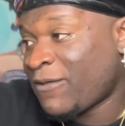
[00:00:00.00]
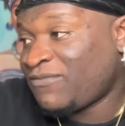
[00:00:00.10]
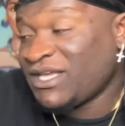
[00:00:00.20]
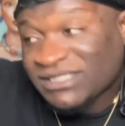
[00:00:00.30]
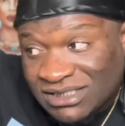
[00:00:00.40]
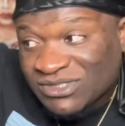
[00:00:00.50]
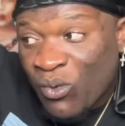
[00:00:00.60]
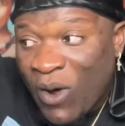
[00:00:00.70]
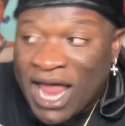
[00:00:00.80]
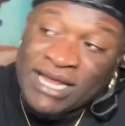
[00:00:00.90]
This is a
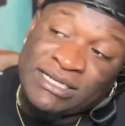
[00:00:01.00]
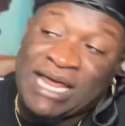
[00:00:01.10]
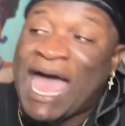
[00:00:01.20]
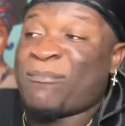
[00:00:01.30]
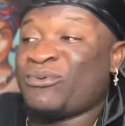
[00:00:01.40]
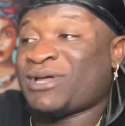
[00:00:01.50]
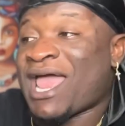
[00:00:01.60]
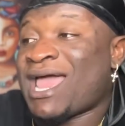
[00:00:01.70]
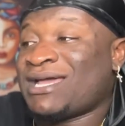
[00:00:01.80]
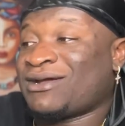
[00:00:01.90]
Wayne
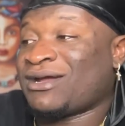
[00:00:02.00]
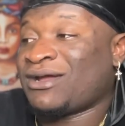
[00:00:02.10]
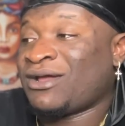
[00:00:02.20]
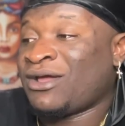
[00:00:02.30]
doppelganger.